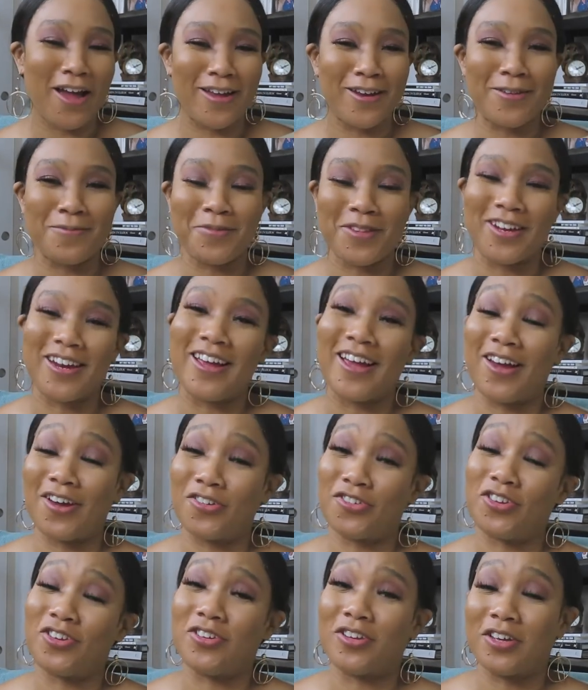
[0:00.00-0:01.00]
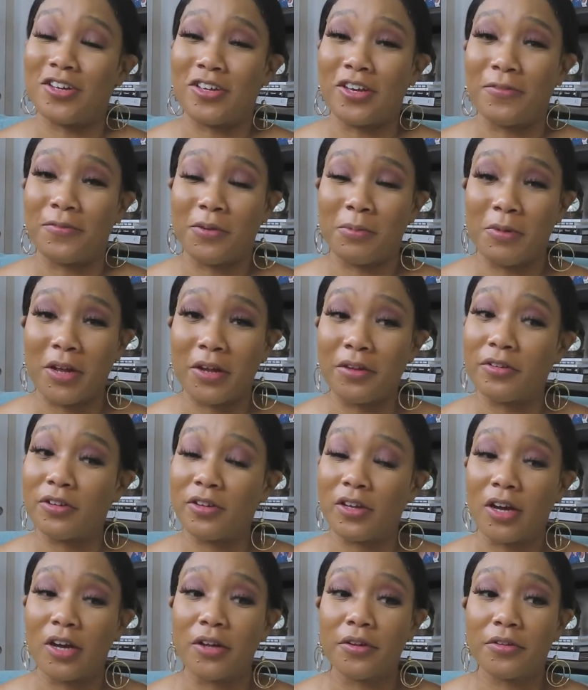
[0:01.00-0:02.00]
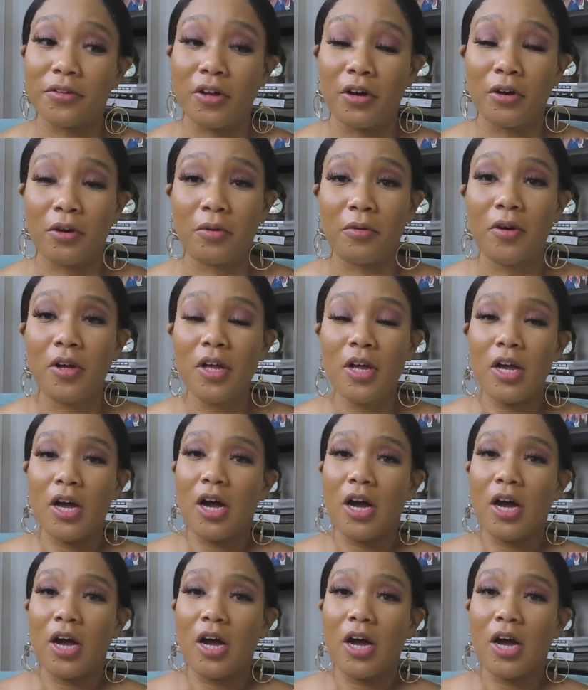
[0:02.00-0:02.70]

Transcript: items that I actually did get from Nasty Gal. So